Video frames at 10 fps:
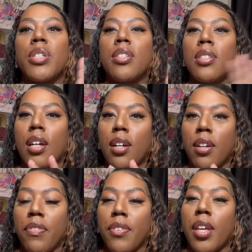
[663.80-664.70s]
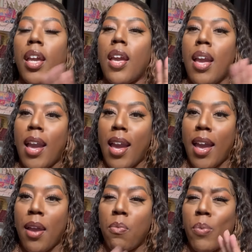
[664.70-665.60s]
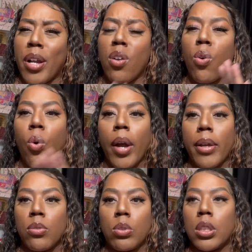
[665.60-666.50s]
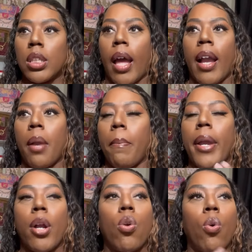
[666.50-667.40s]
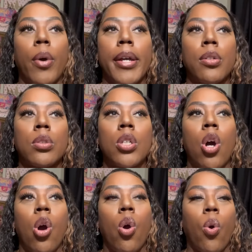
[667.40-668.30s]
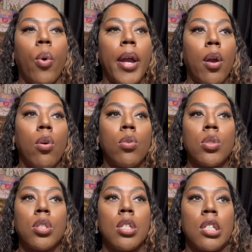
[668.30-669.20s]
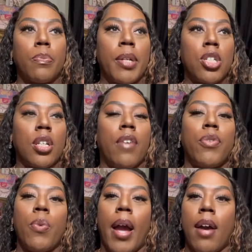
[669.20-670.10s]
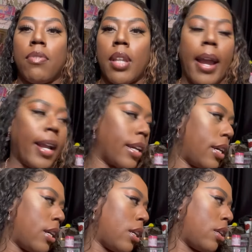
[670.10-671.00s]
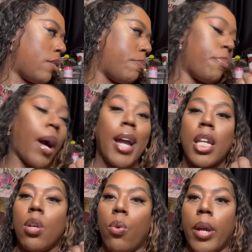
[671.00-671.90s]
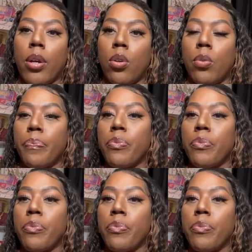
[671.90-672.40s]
stuff. And wear oils, like pear oils, oils, especially if you have like a body oil,